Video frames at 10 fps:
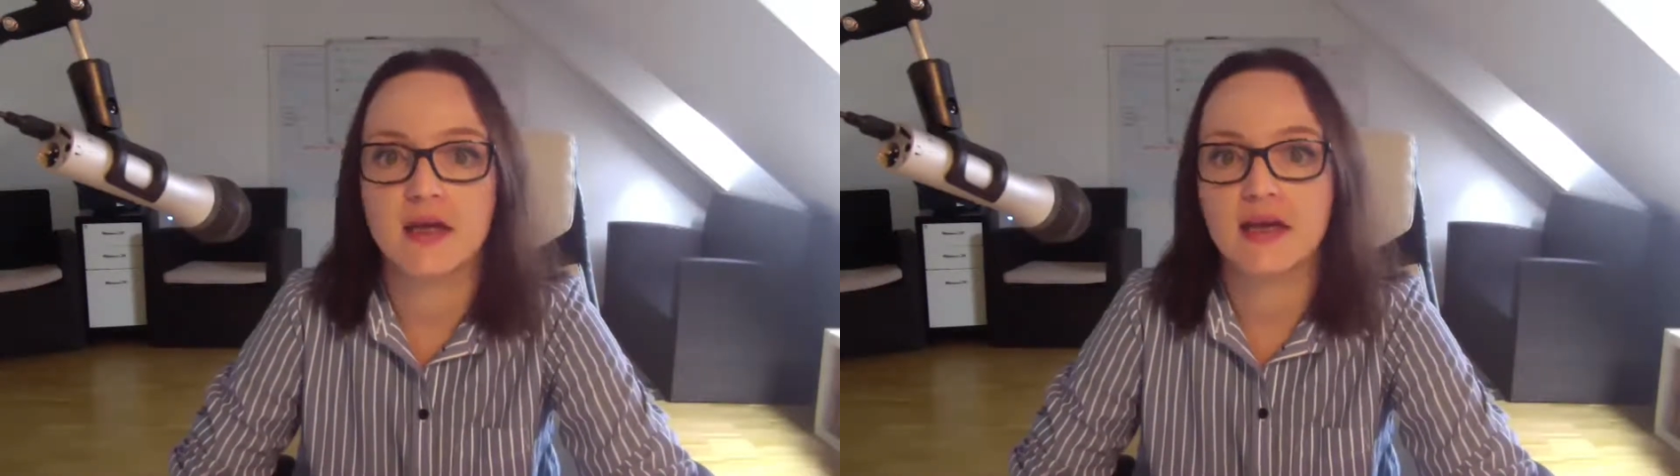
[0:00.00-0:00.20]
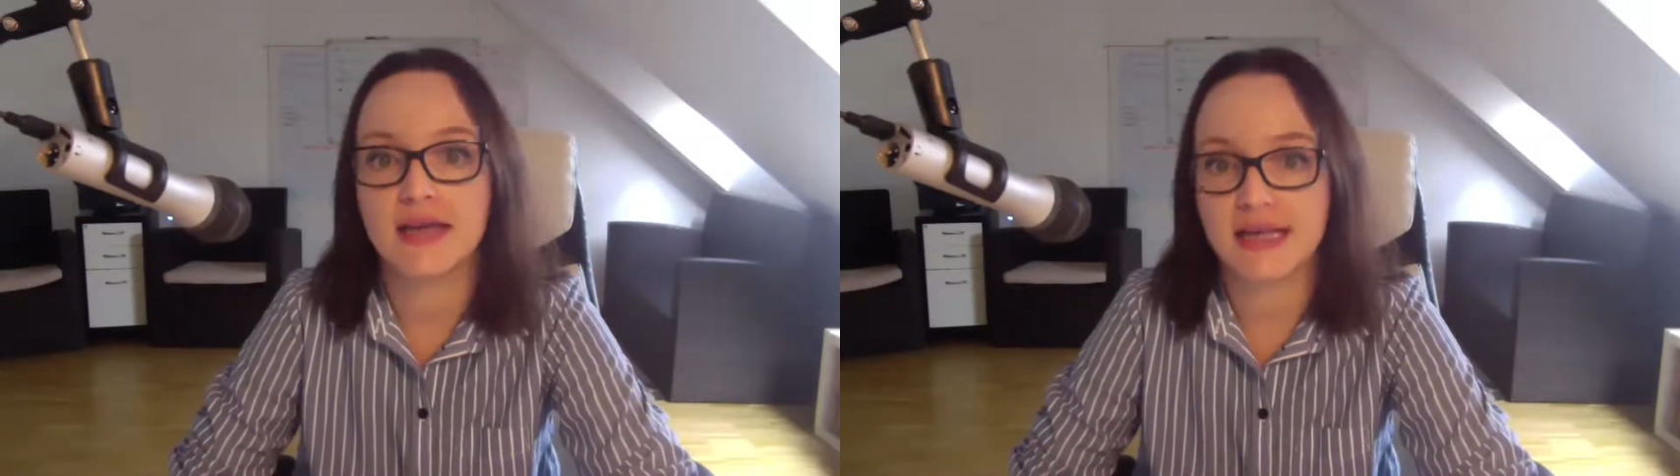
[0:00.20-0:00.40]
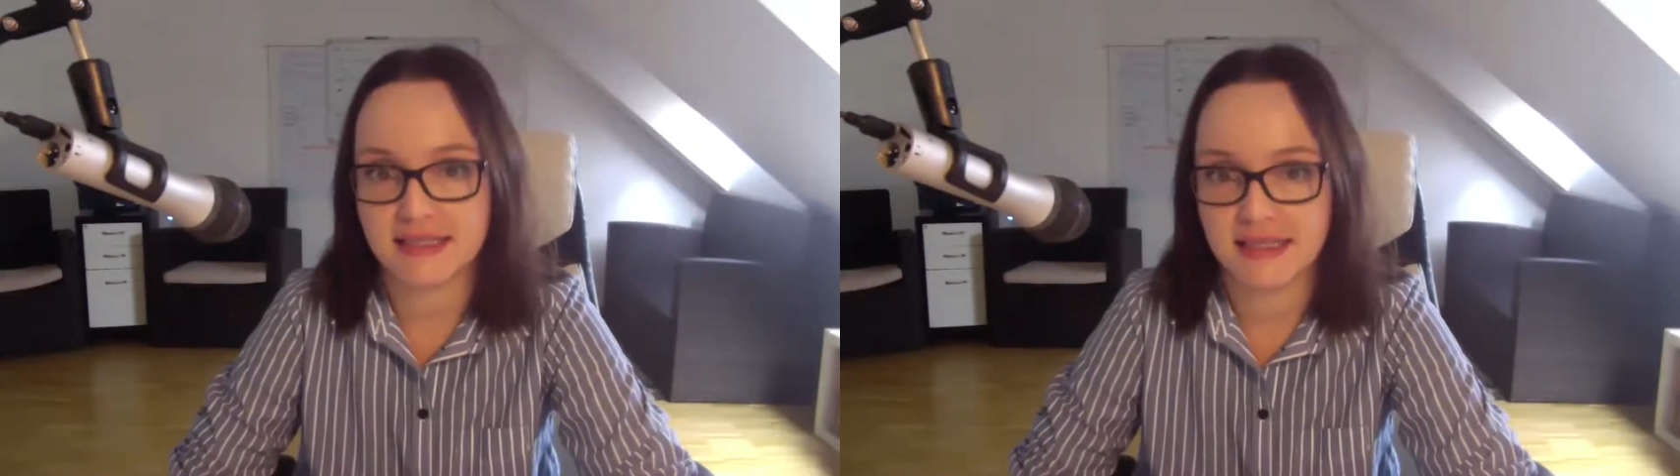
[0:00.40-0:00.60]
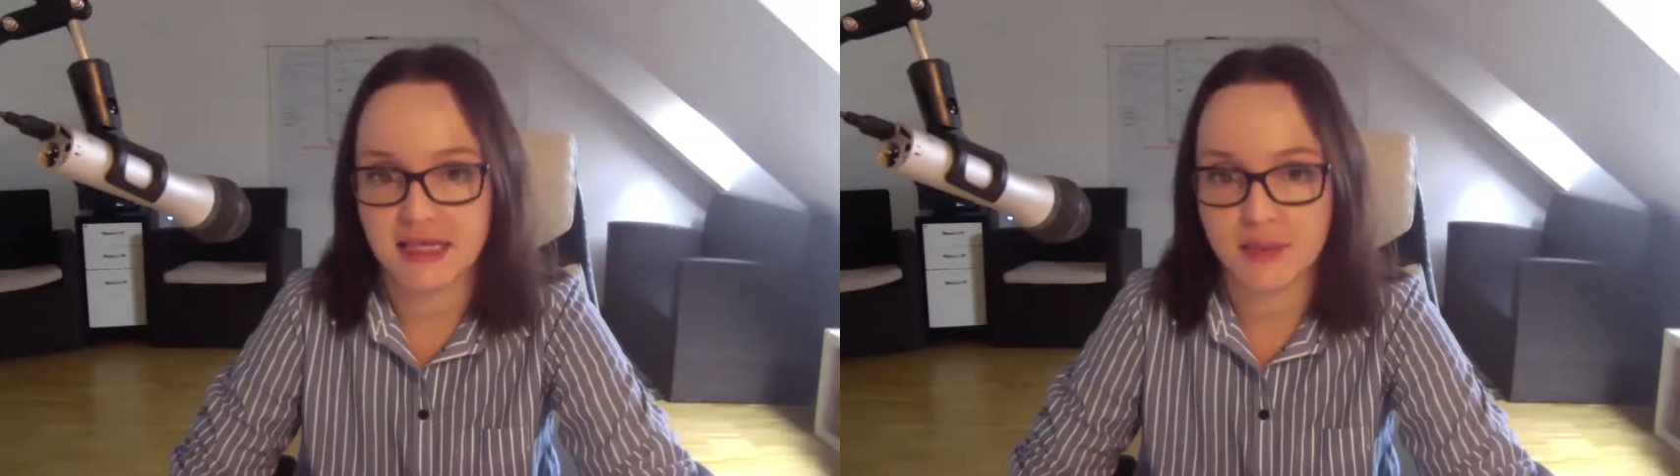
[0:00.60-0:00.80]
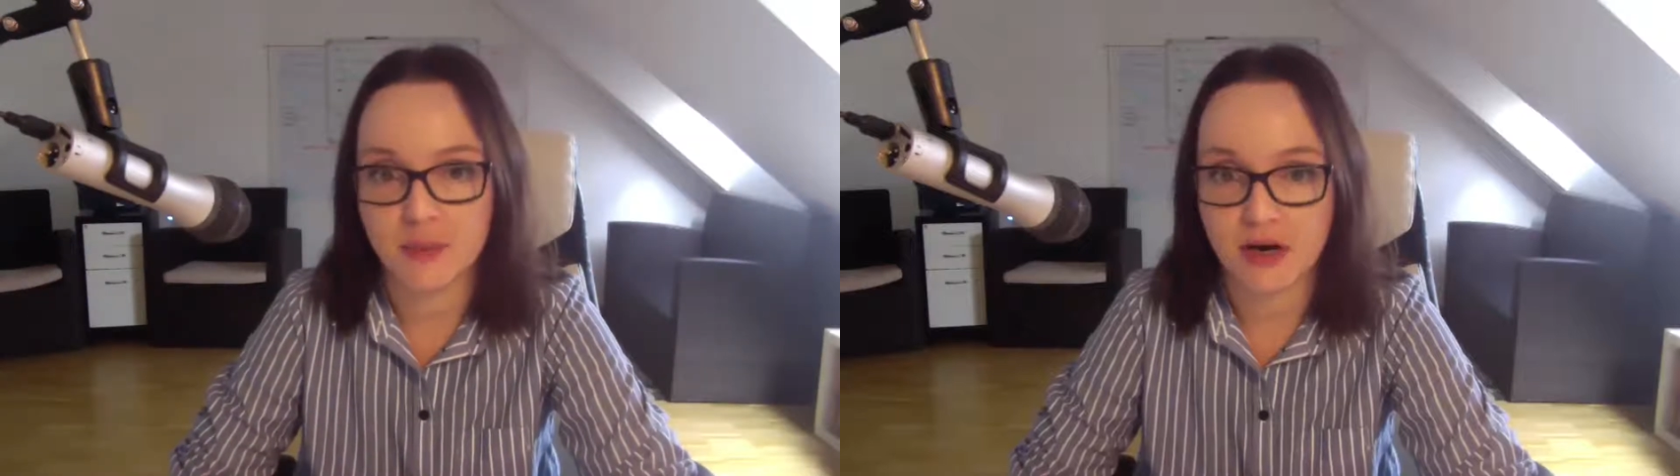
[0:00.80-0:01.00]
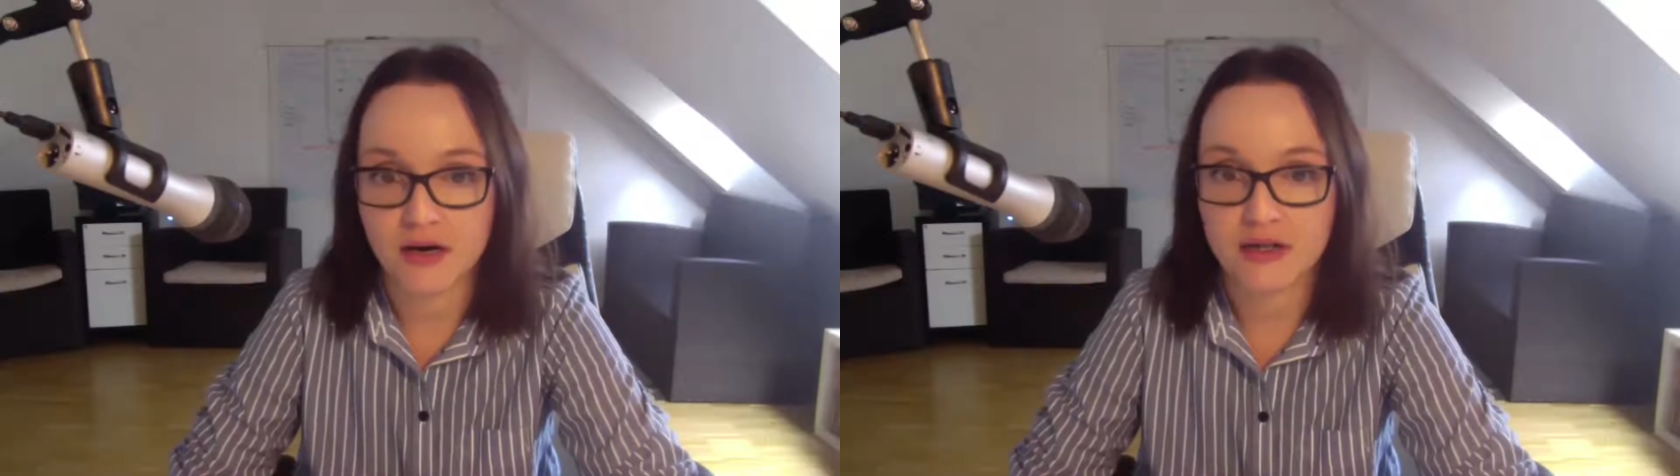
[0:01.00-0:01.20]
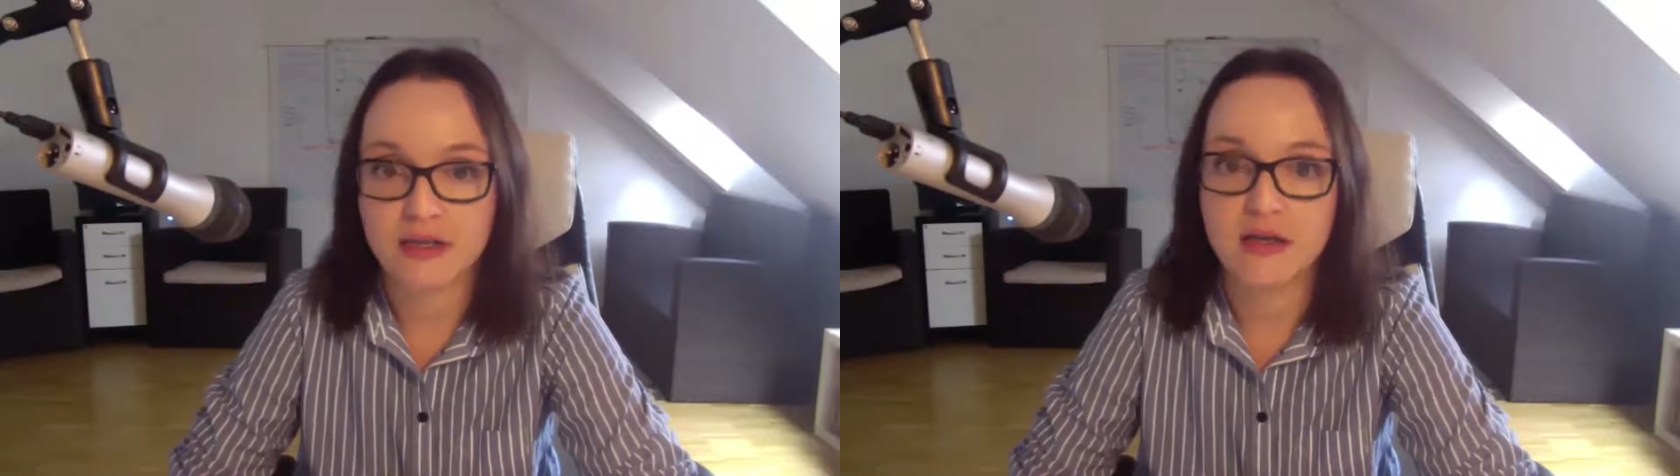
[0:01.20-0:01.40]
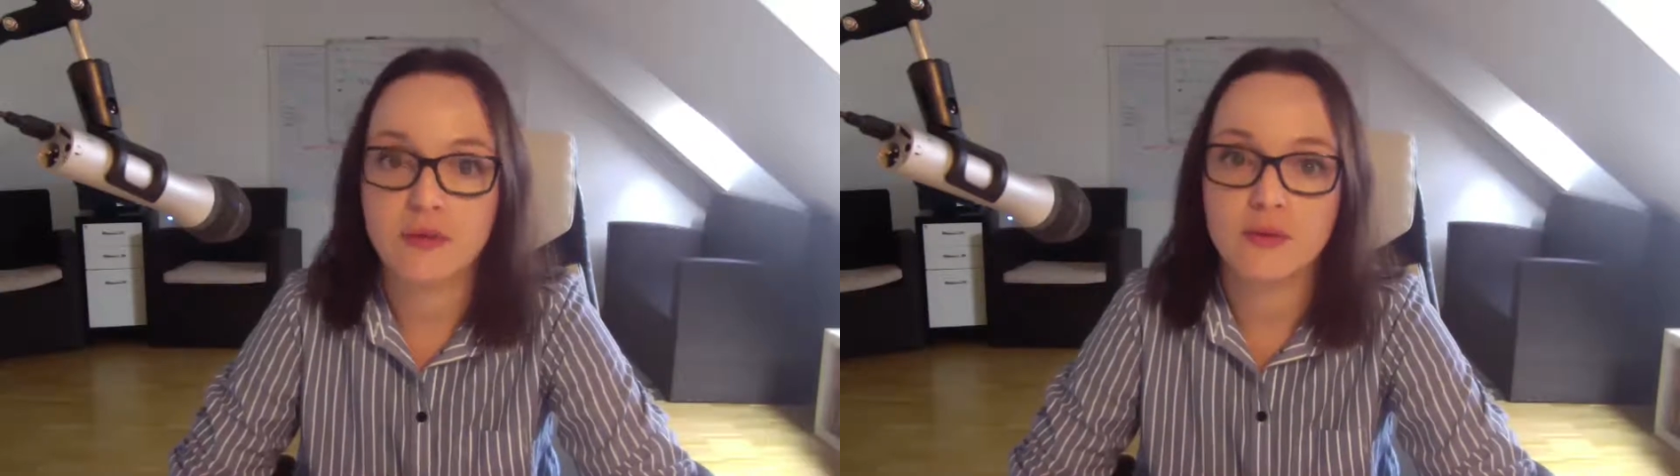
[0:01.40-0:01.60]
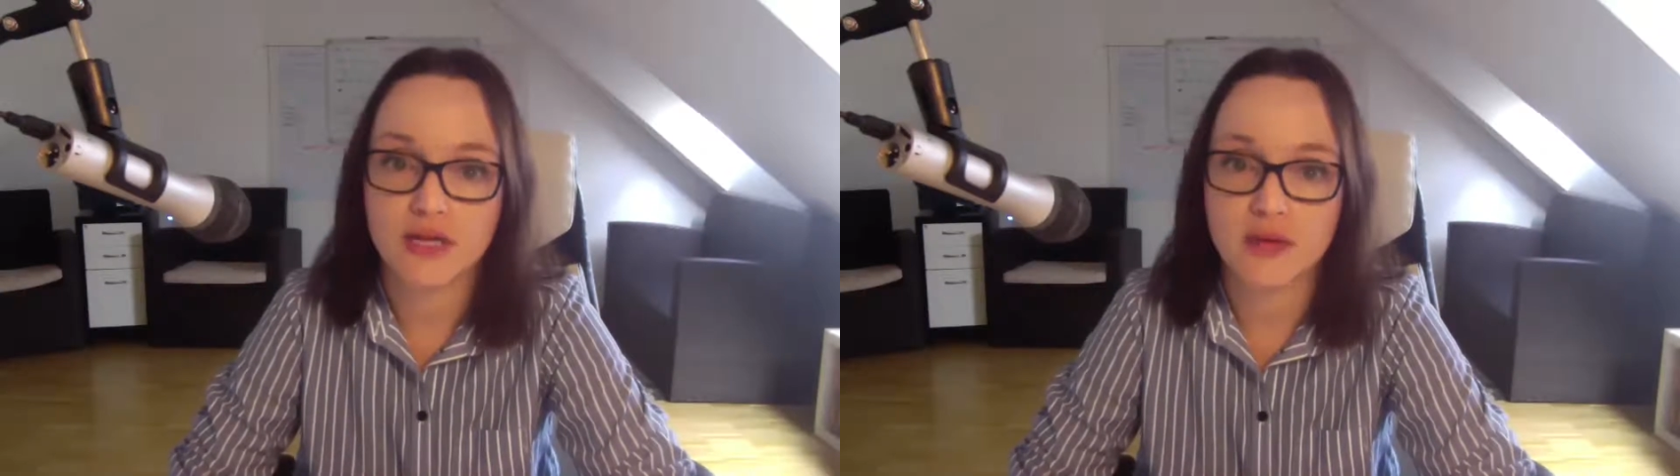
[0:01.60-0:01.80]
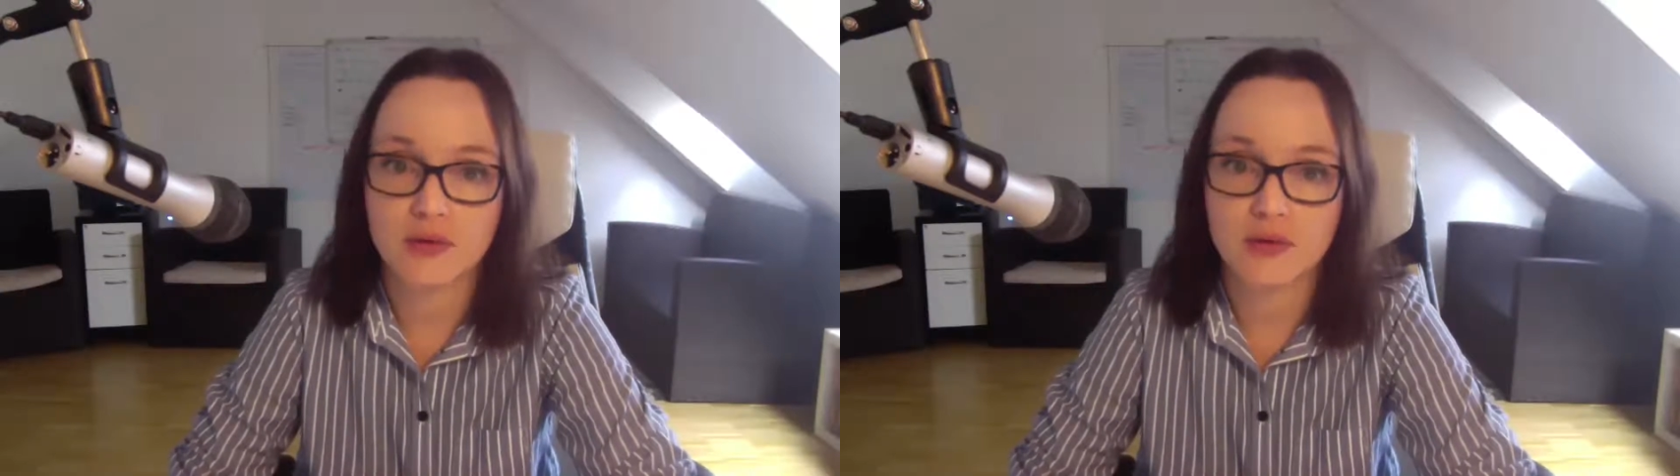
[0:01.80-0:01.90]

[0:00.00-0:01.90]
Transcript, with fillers: case study part within